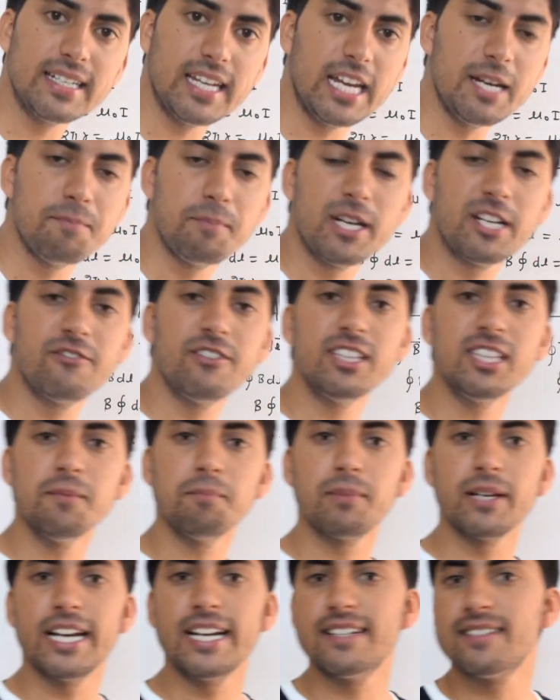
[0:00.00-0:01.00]
in between the
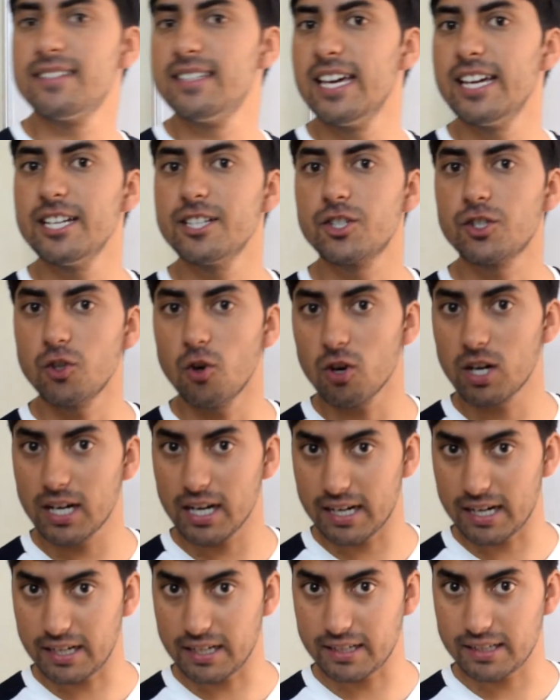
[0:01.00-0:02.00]
plates there is no
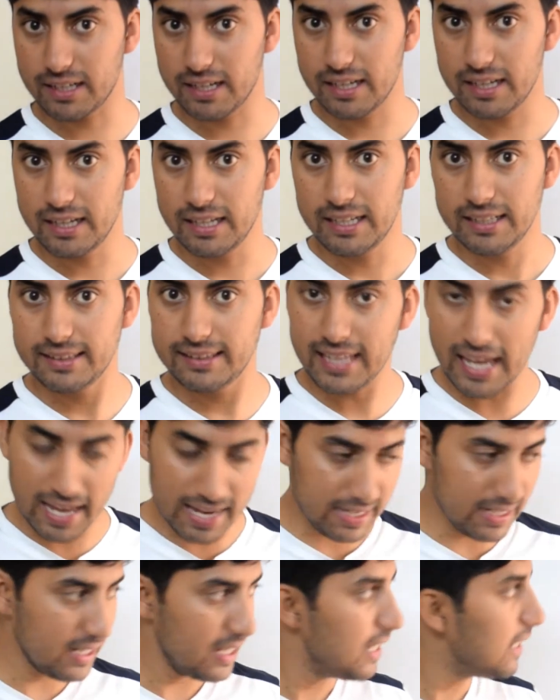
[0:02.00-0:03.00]
current.
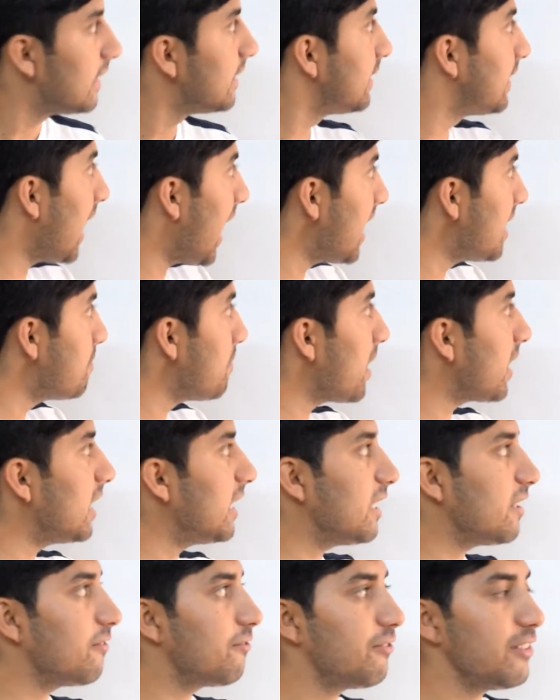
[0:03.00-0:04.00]
Then that
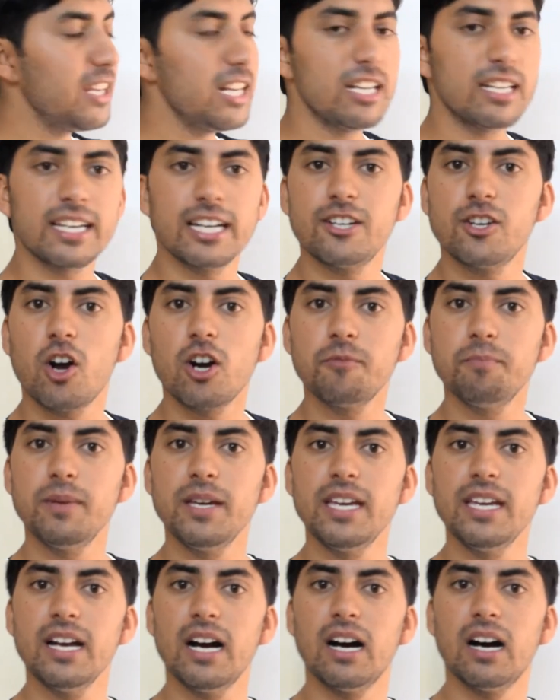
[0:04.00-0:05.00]
magnetic field cannot be